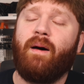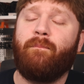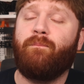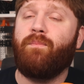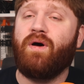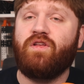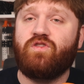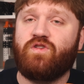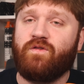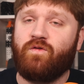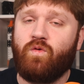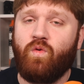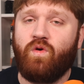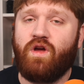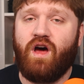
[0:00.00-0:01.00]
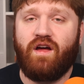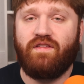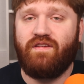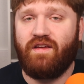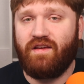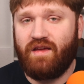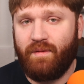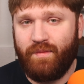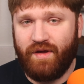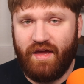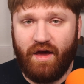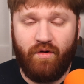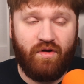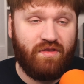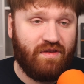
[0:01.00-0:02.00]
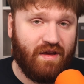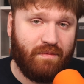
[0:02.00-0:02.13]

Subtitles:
a bunch of cool content coming out,